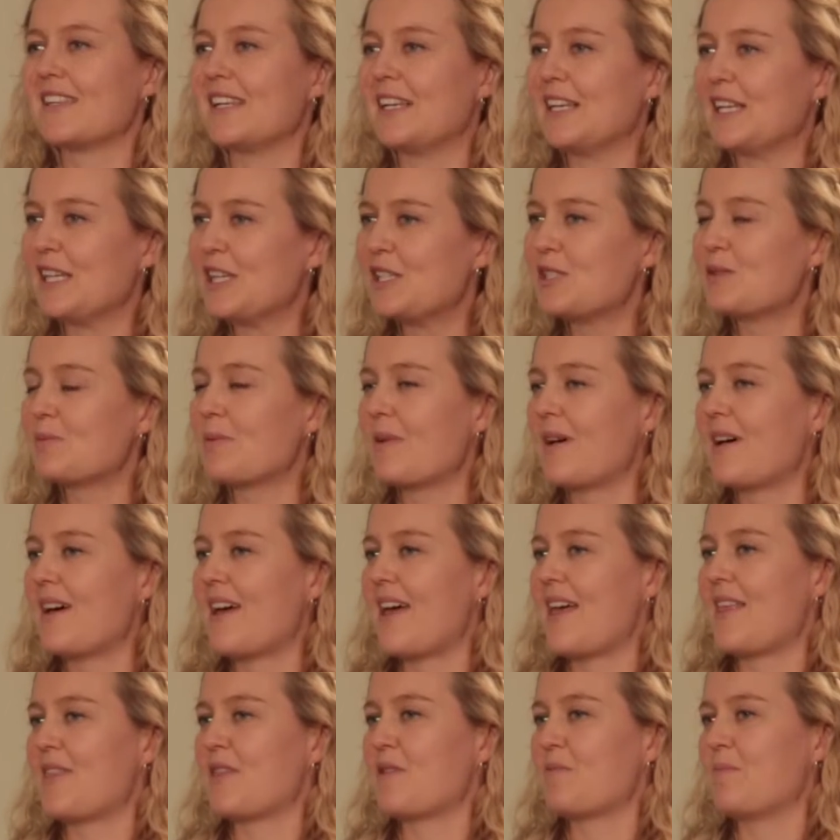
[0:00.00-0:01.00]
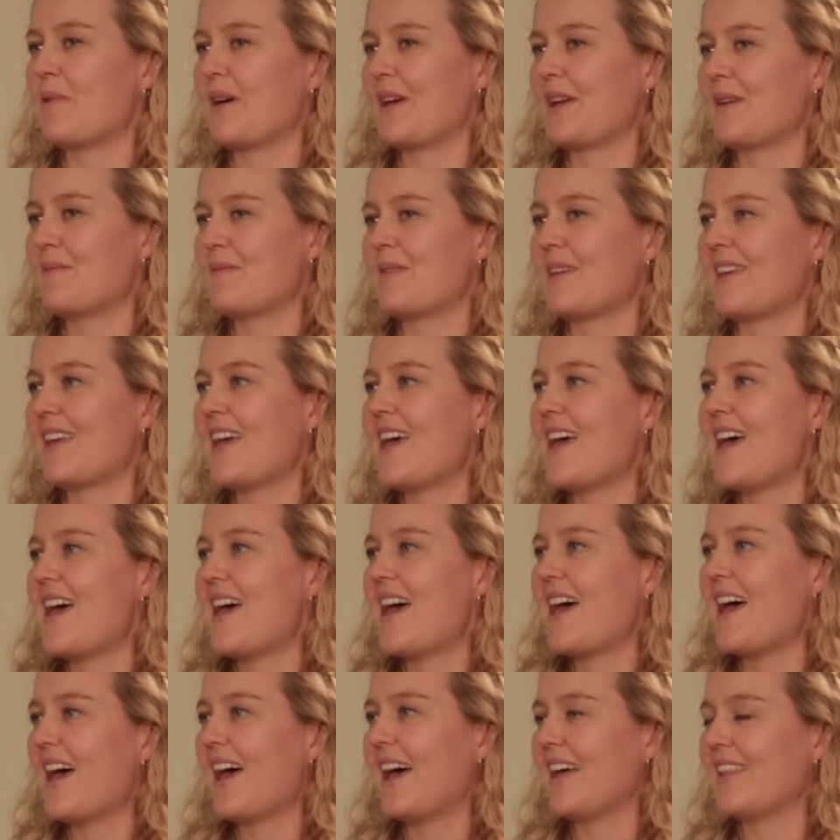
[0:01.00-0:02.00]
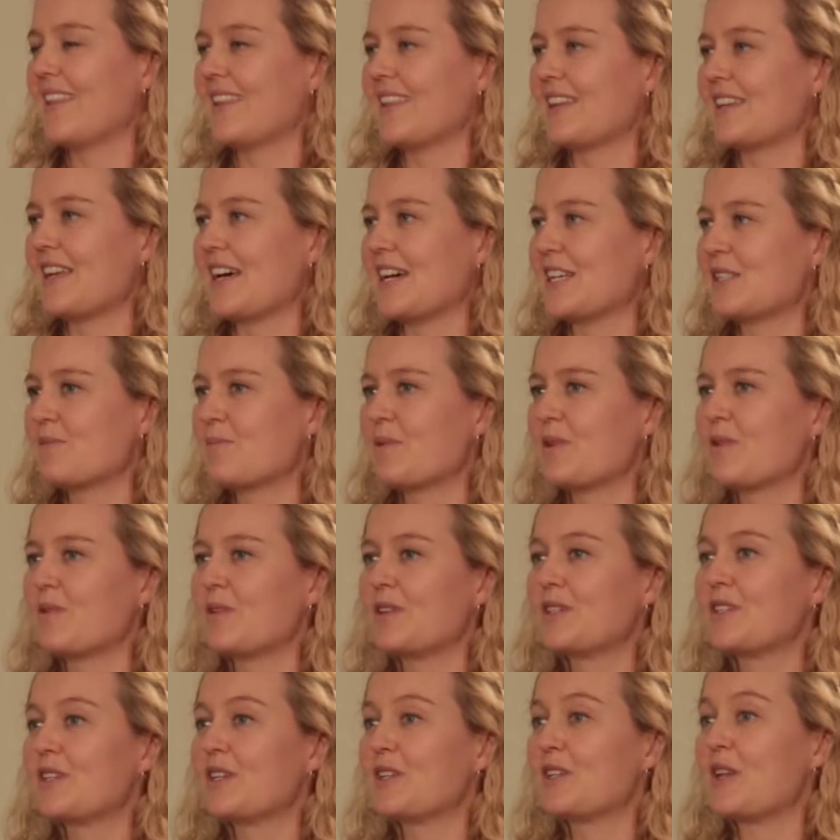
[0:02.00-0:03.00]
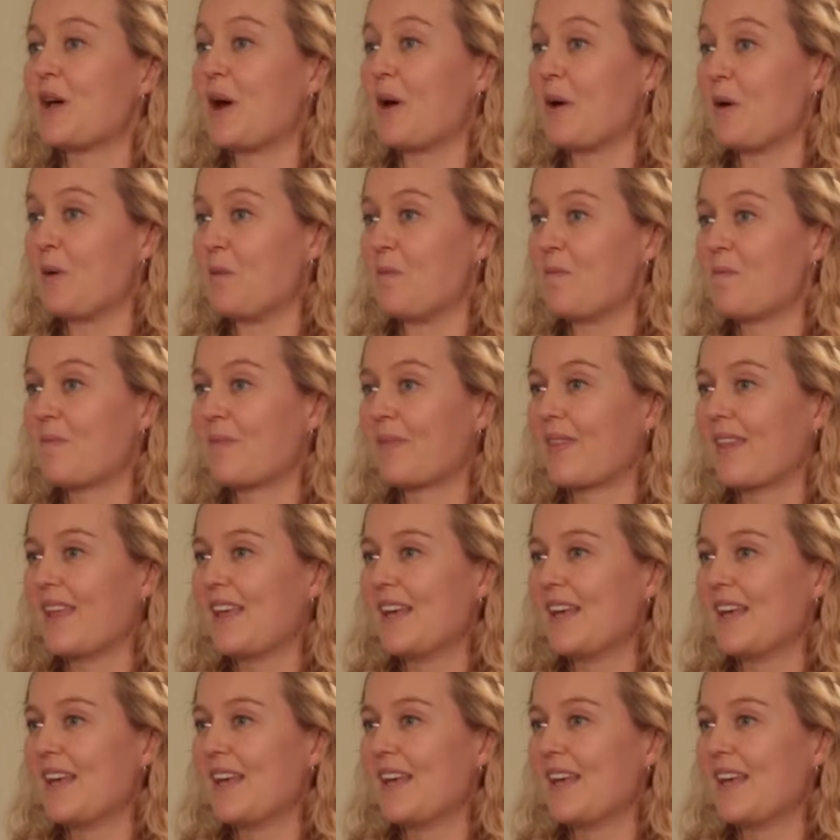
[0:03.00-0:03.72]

Neliswa and the baby and then her husband returned home.